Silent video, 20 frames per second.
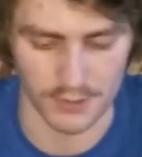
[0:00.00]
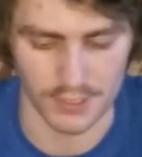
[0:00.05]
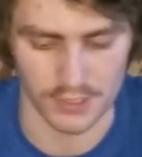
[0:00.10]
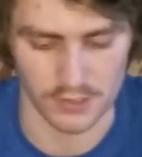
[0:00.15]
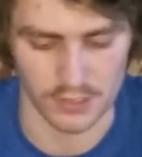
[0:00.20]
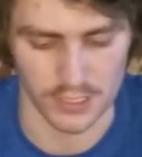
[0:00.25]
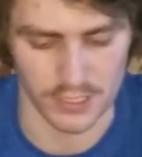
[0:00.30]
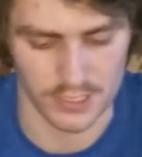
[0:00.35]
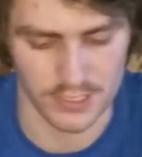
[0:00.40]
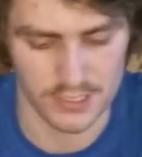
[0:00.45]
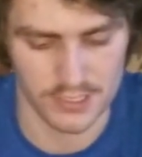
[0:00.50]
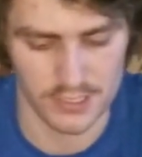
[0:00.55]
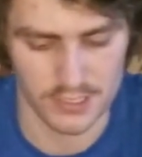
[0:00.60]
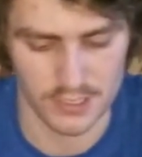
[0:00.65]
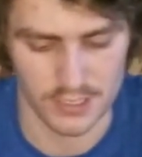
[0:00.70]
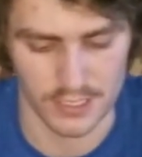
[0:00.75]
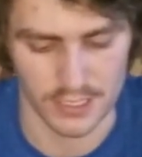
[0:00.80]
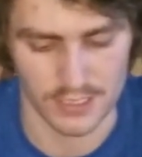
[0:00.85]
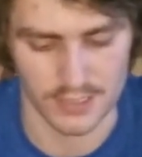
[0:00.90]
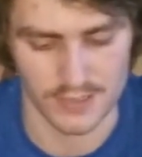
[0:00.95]
with the
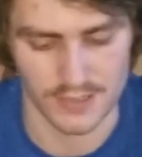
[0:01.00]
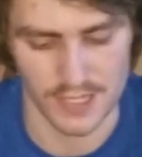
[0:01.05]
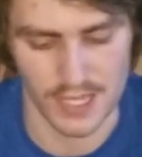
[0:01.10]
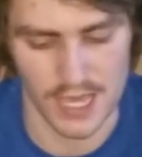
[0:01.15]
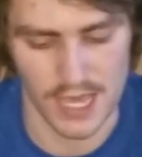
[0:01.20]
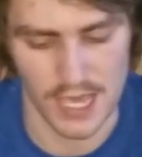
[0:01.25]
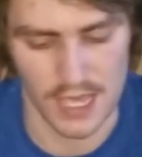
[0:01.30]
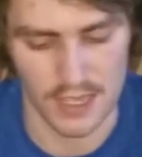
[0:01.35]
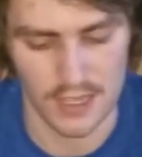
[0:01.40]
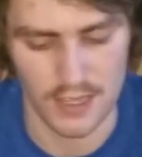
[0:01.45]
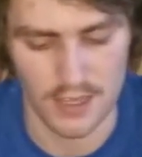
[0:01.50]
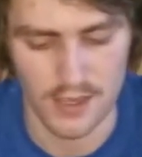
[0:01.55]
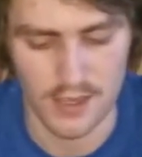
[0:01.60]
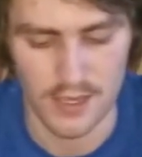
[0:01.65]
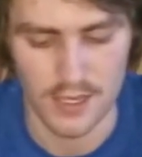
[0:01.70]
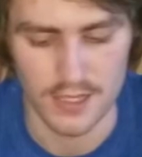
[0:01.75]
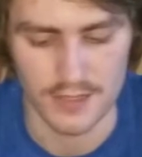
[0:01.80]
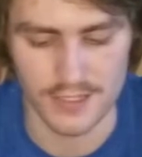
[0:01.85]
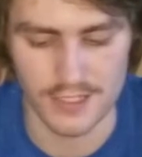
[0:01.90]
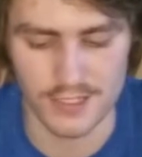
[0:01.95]
list is that
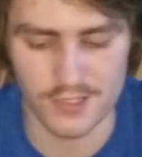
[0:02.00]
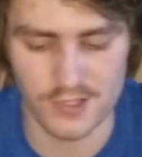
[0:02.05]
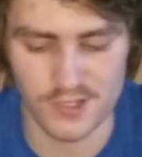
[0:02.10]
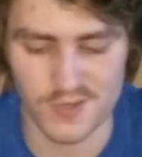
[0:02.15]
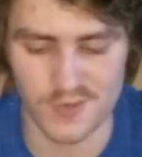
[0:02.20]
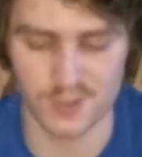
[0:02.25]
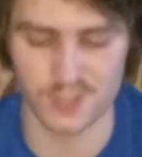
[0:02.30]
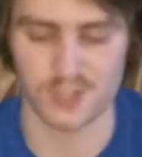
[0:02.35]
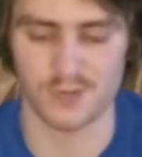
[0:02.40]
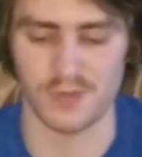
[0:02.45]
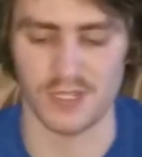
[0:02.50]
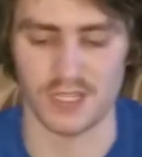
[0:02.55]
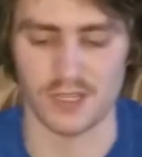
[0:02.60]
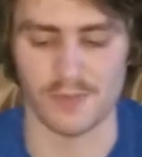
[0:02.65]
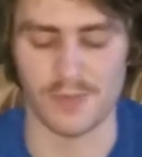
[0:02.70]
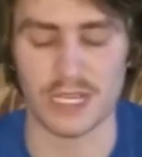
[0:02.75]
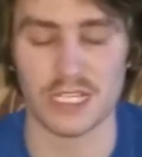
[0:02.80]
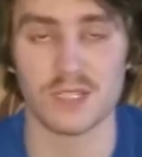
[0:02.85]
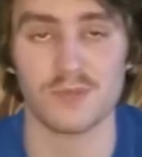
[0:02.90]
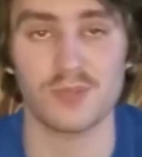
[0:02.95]
these are supposed to be
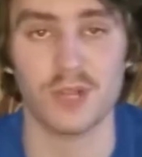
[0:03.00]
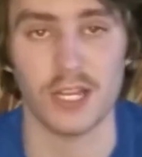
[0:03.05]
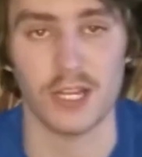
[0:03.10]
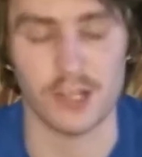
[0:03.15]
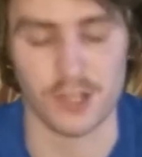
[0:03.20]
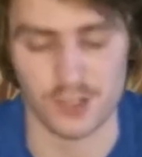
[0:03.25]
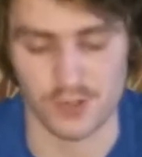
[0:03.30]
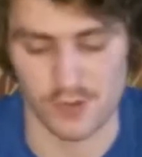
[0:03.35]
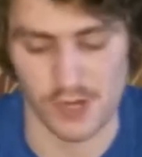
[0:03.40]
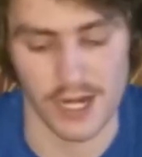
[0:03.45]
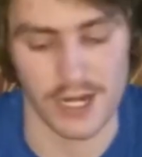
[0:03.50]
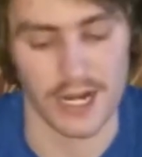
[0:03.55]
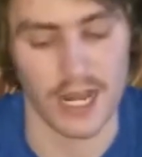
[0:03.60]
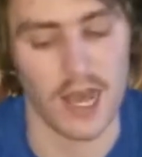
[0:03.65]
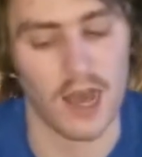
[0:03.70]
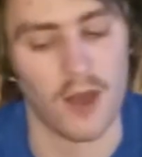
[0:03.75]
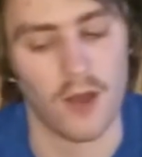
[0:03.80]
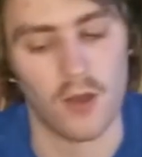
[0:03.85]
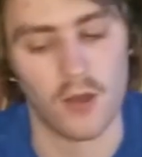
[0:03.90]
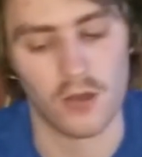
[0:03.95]
the best players right
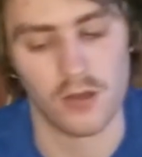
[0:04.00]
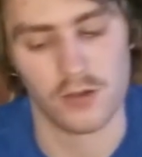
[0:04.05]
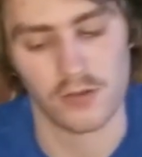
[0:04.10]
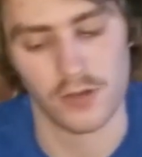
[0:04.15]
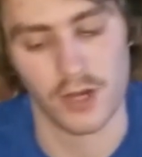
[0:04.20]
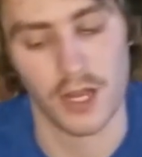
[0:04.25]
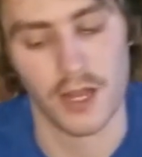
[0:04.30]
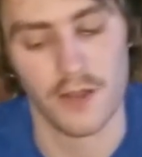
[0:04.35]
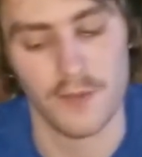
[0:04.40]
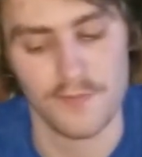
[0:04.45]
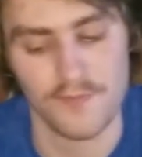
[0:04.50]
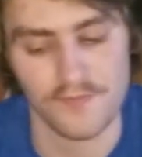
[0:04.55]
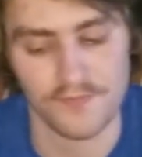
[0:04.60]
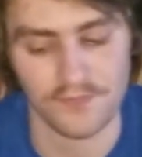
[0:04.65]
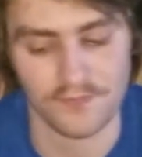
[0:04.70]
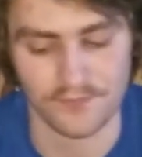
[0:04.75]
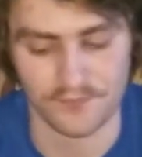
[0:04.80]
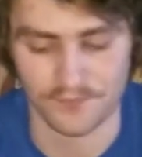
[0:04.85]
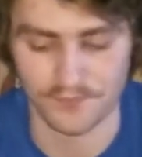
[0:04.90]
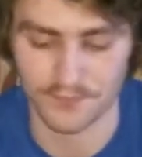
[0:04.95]
now, right?
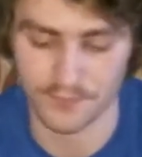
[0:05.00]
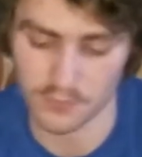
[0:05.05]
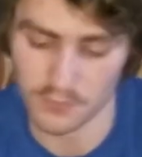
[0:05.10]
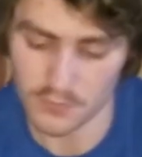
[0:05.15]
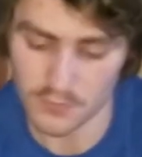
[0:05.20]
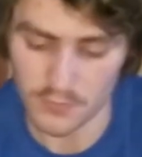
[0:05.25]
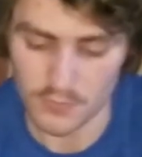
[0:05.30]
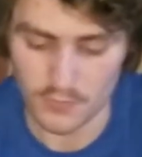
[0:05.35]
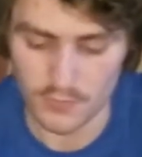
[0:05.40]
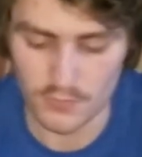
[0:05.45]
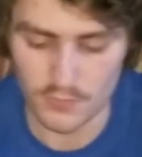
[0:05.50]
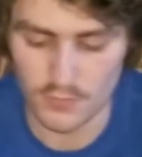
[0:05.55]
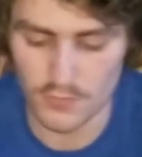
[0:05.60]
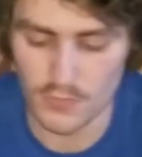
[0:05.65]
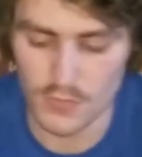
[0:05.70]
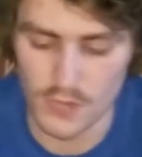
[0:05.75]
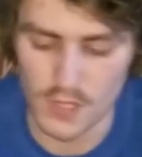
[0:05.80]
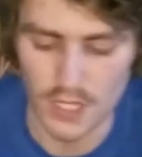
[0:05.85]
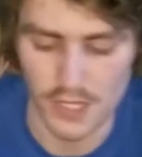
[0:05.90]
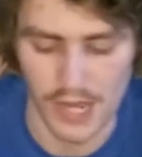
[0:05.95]

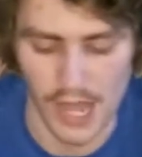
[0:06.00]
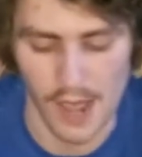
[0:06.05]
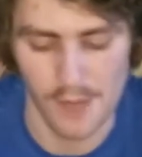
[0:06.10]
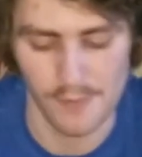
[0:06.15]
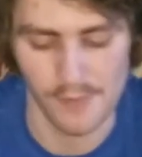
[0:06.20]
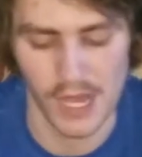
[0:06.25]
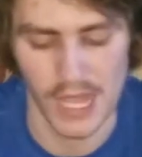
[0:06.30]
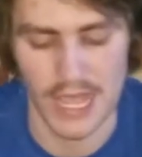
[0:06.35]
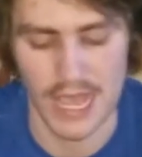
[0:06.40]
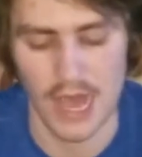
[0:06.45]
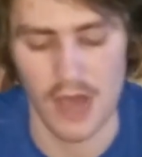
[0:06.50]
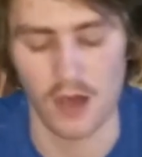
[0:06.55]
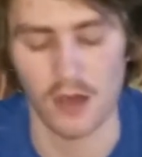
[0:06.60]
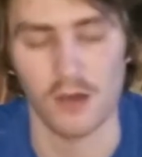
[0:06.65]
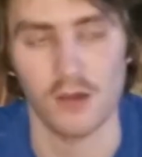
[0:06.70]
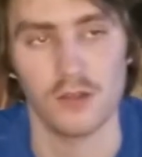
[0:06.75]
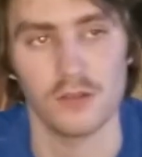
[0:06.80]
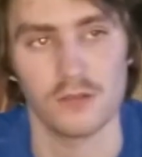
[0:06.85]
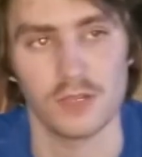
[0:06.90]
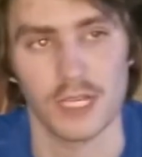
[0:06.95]
Not by
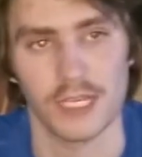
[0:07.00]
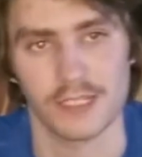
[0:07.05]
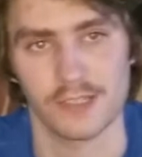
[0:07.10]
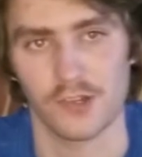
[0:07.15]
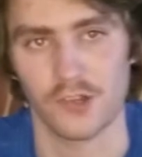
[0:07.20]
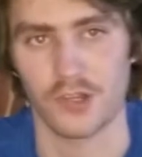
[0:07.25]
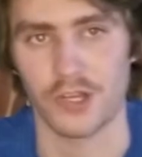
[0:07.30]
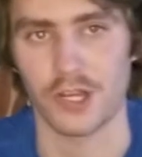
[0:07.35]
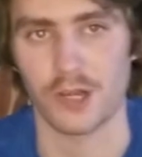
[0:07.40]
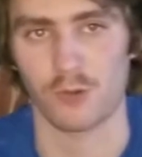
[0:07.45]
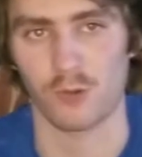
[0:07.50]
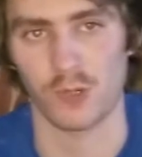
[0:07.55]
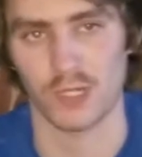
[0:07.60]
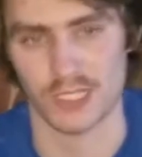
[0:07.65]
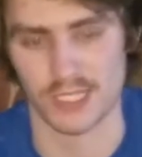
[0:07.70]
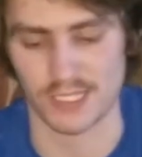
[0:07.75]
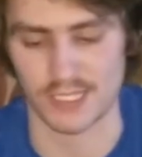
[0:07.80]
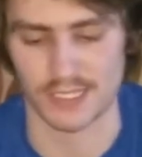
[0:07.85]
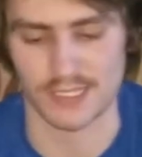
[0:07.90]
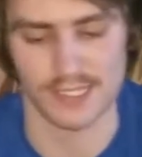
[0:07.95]
how like their year
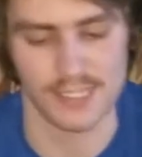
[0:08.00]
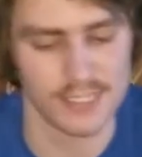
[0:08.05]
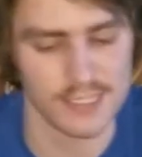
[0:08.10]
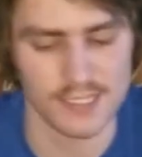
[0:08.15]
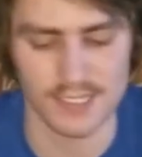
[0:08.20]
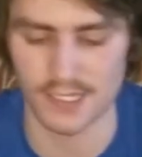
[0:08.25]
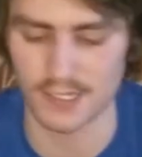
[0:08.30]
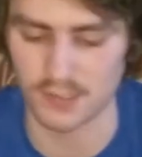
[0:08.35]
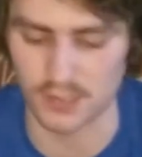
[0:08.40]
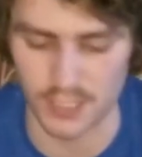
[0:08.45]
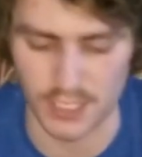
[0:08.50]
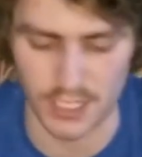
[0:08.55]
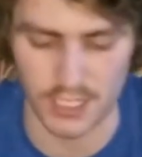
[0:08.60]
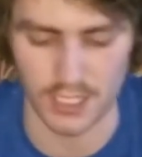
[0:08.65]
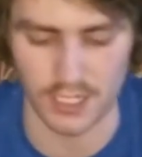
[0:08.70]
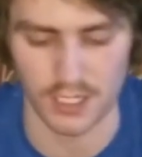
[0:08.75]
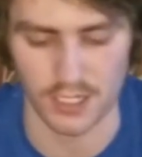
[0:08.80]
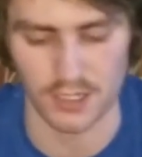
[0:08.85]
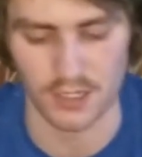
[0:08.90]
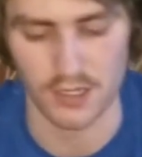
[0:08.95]
went
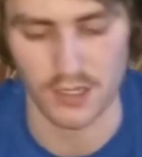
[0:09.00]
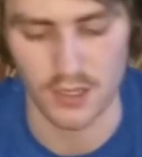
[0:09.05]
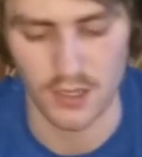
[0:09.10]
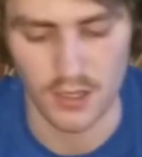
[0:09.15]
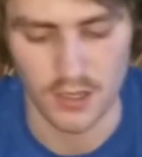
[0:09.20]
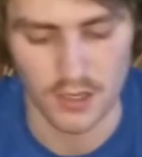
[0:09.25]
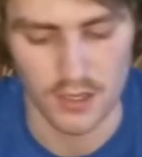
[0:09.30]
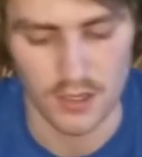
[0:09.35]
statistically,